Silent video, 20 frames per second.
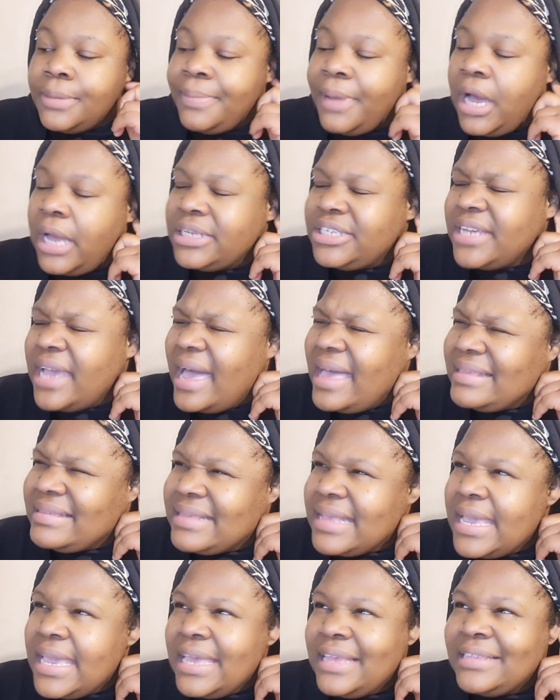But
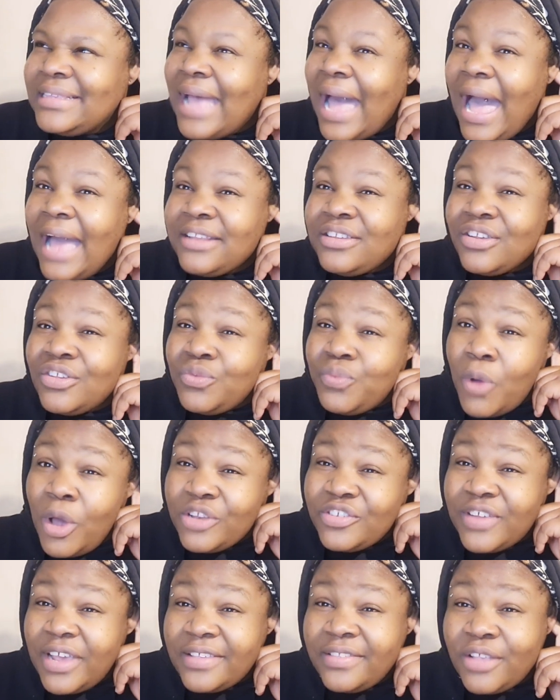Jess is, I just
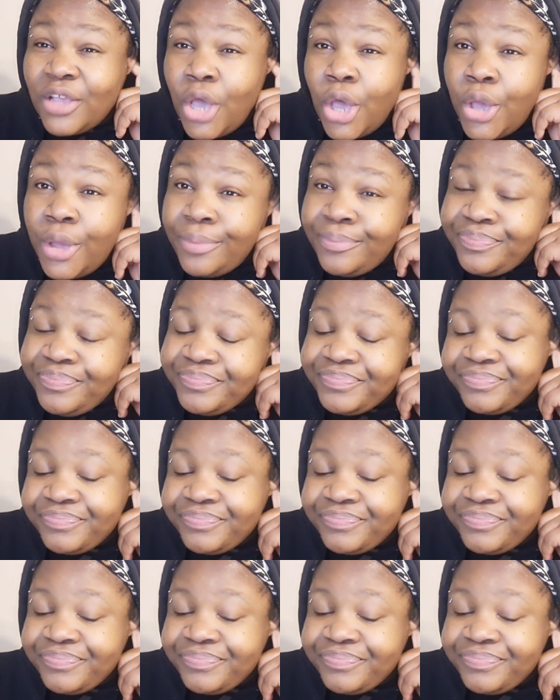want Jess to go.